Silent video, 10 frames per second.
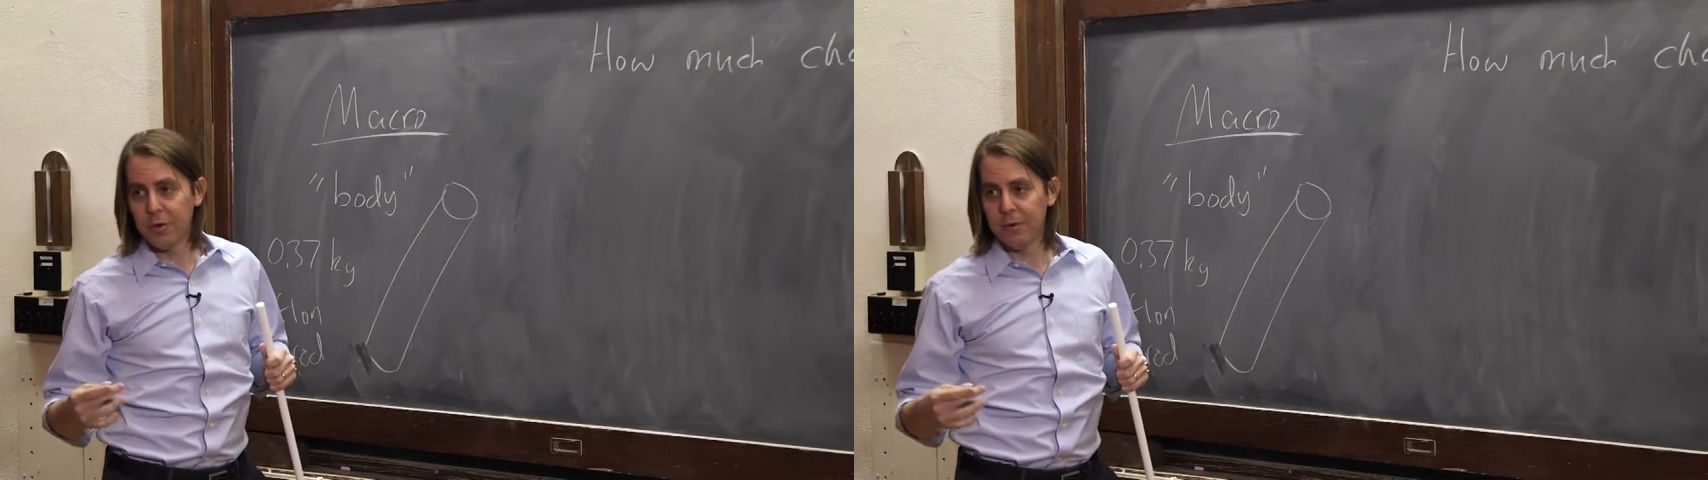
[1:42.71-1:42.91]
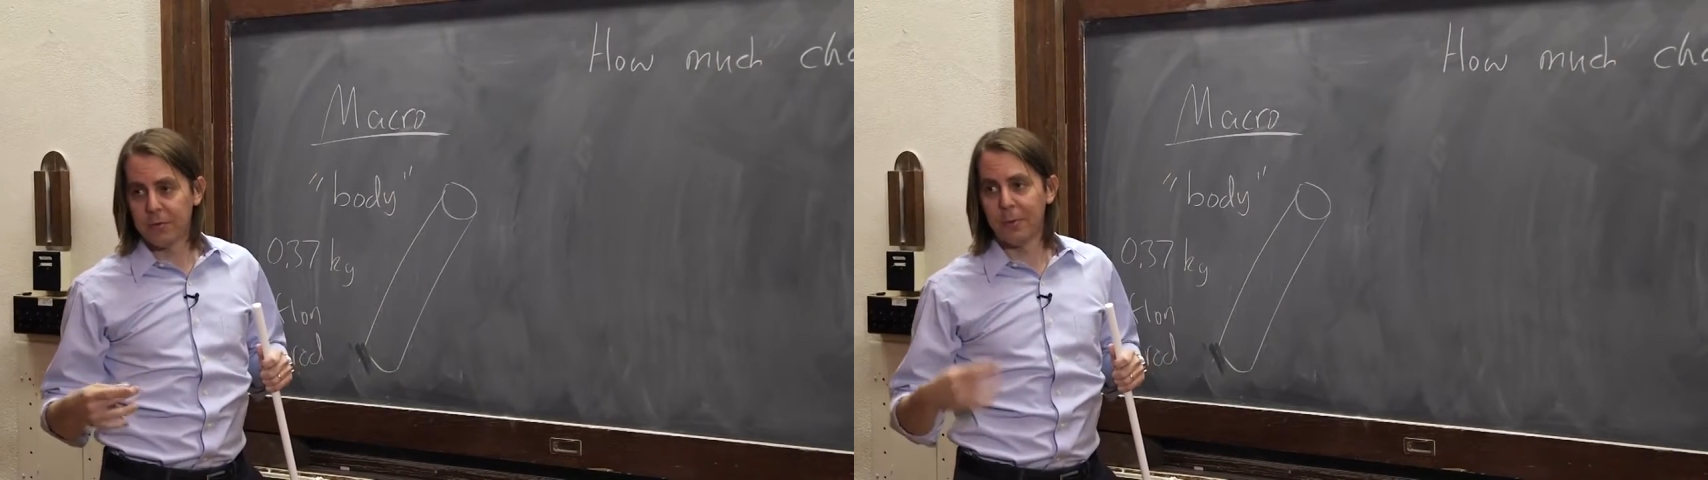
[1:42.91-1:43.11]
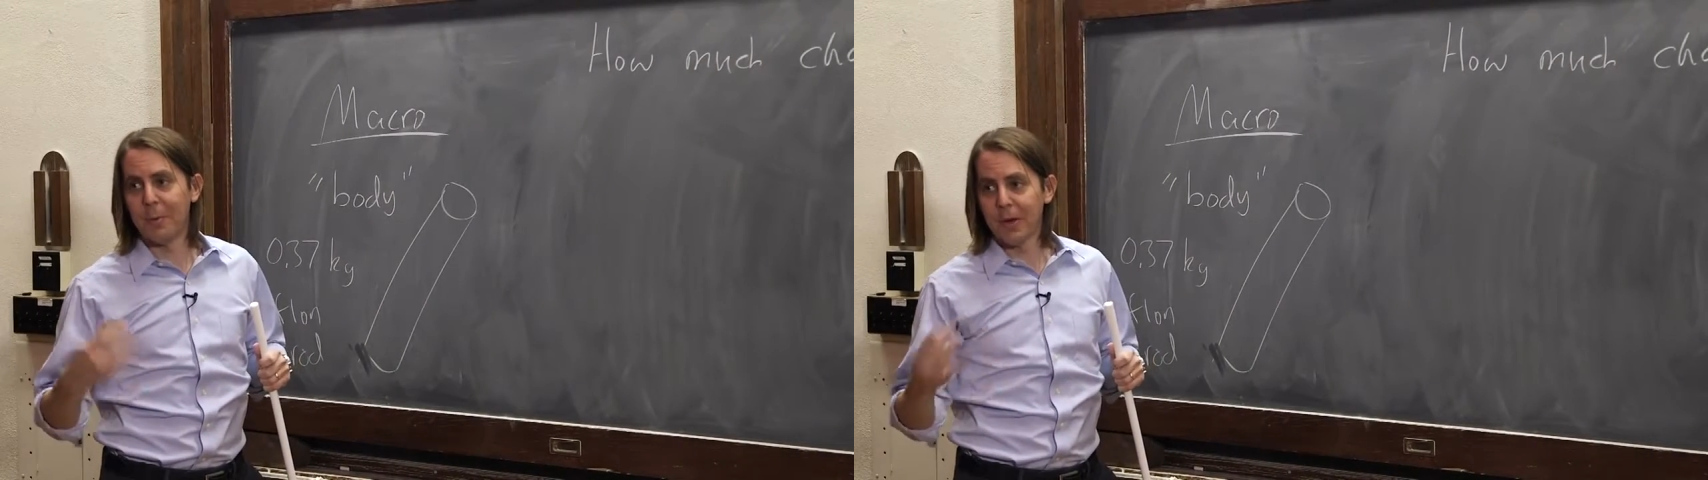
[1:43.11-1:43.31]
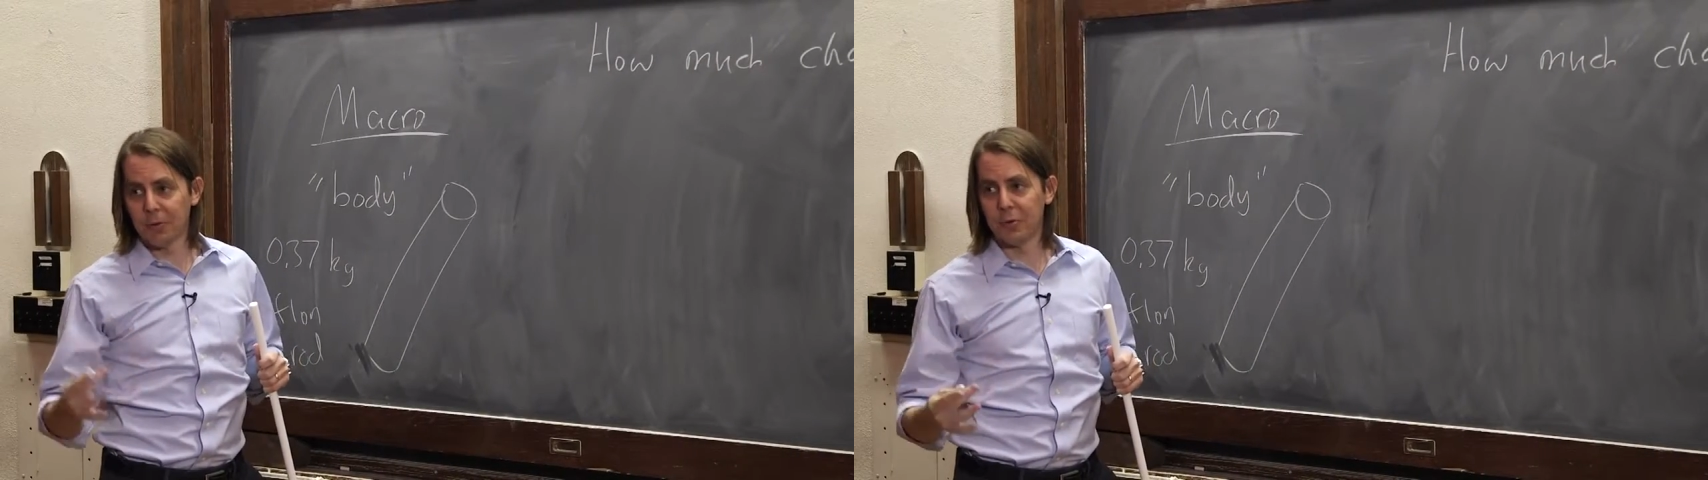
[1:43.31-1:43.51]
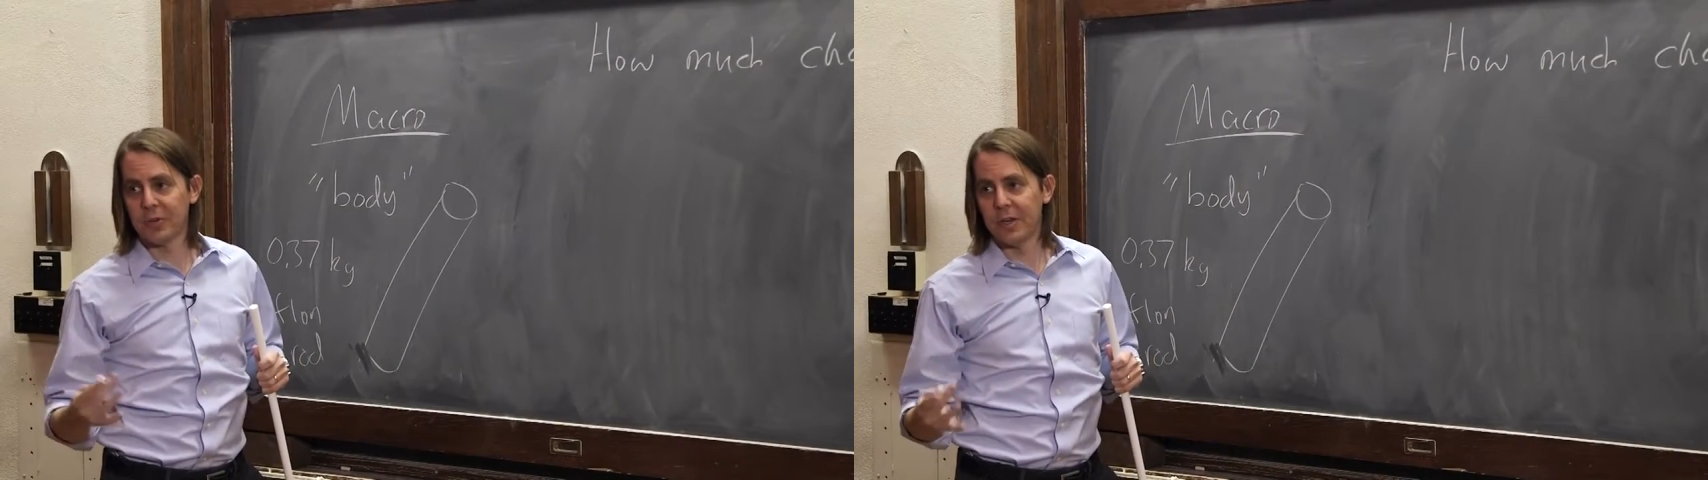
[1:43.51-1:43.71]
from the
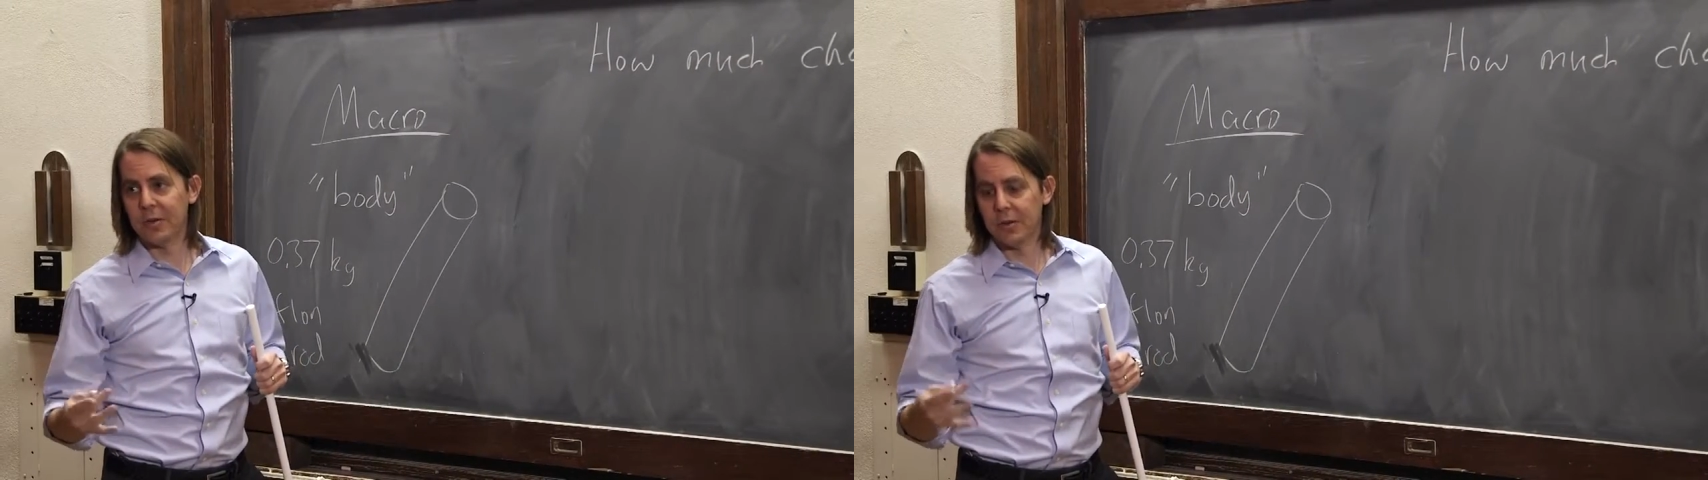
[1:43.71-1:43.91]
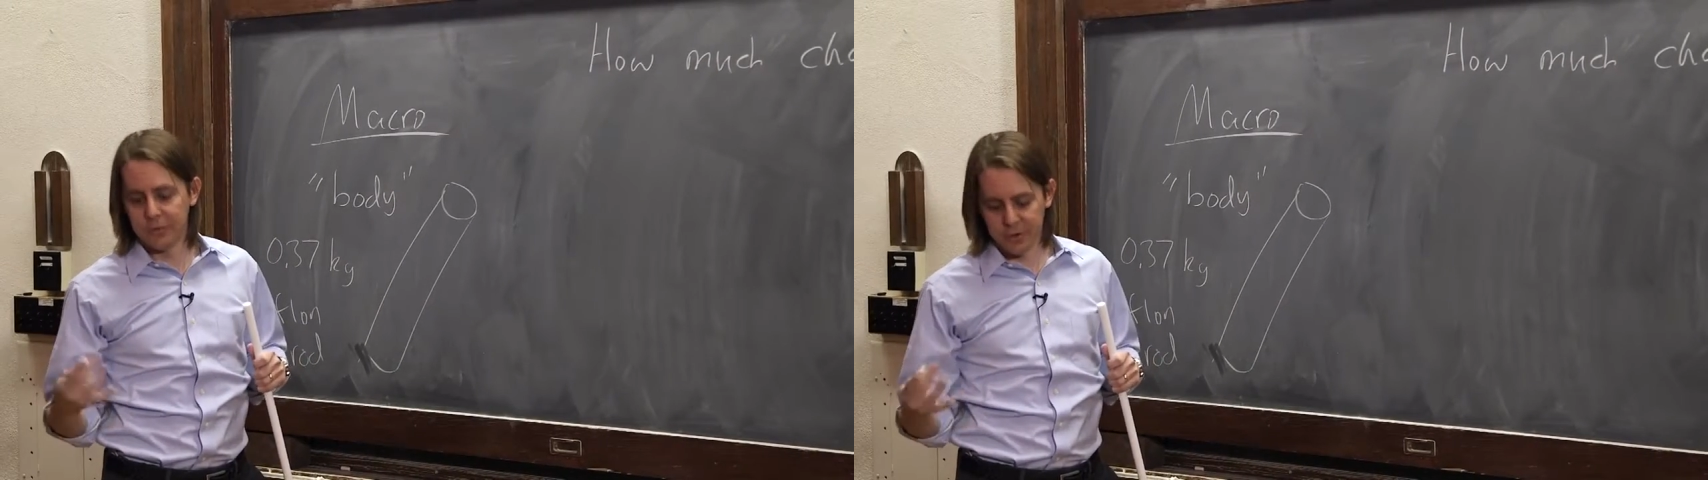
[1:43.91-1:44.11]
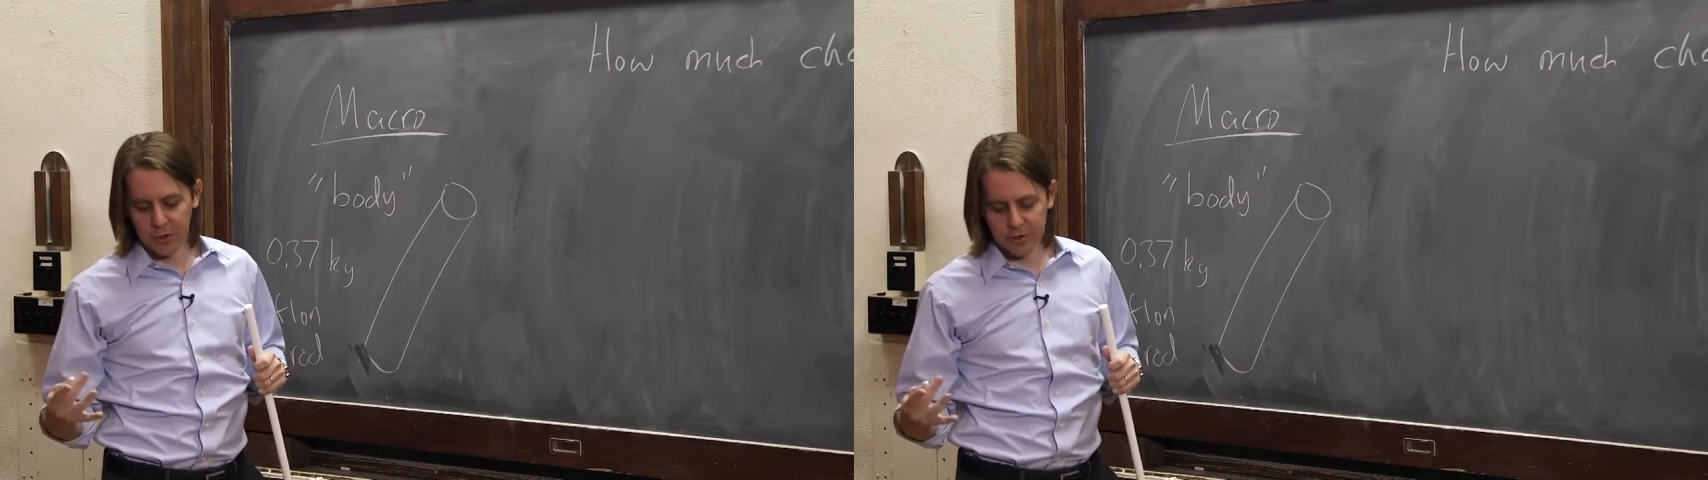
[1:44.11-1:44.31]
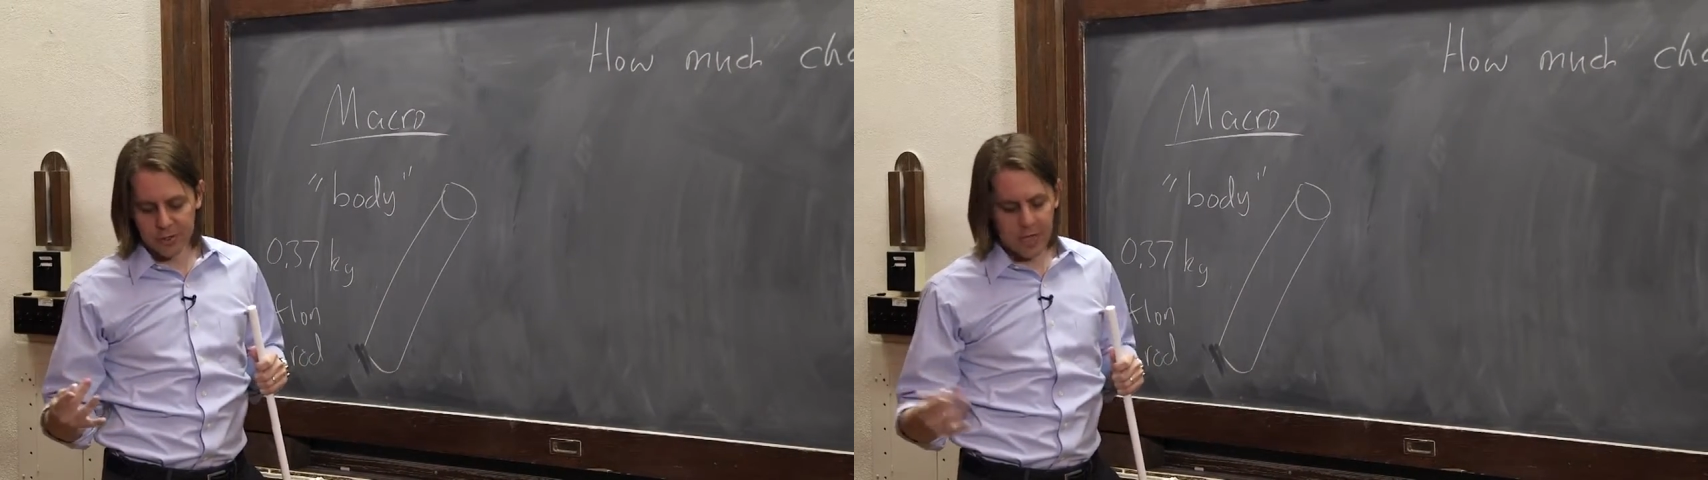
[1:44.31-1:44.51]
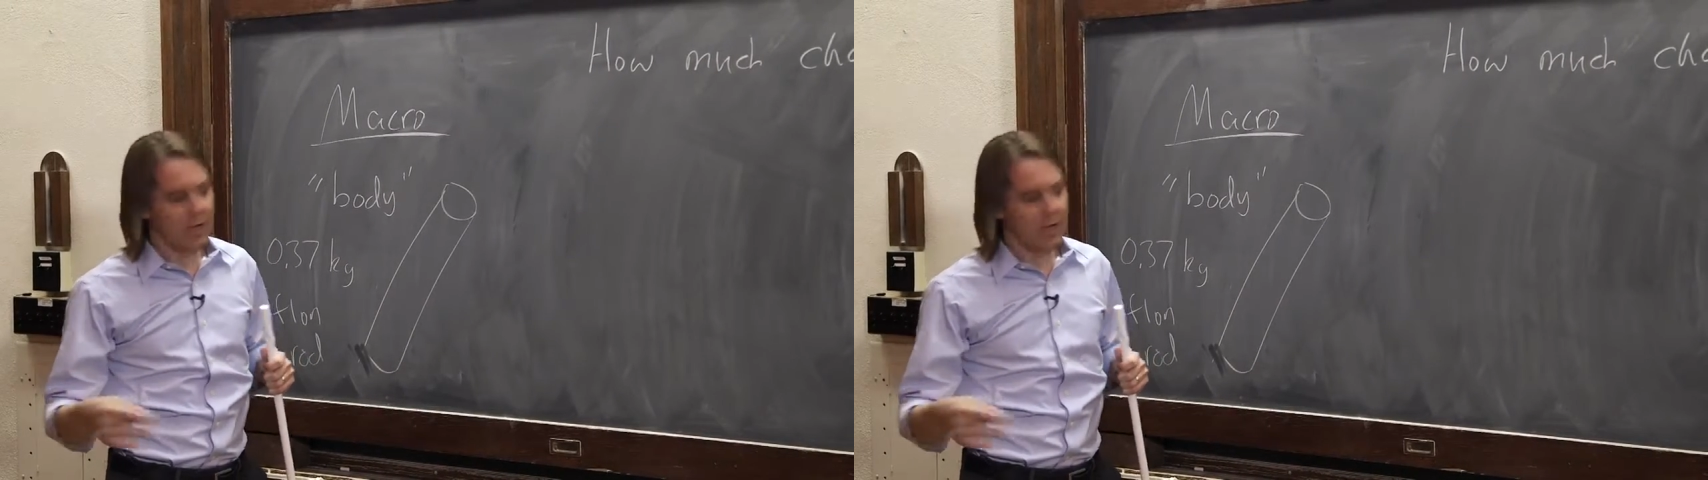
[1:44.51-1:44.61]
micro scale of charge.